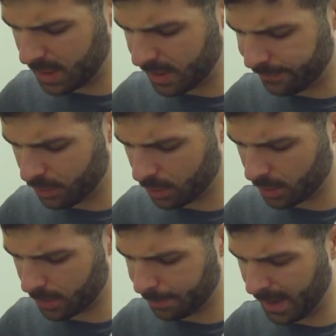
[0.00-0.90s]
if
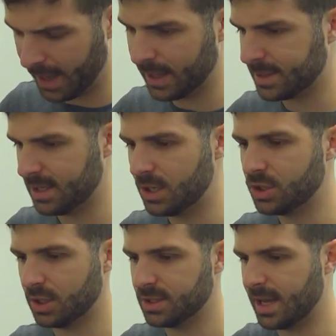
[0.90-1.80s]
you're paying
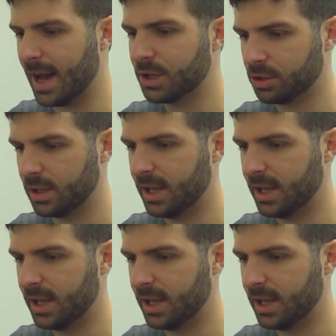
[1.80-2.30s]
attention to actually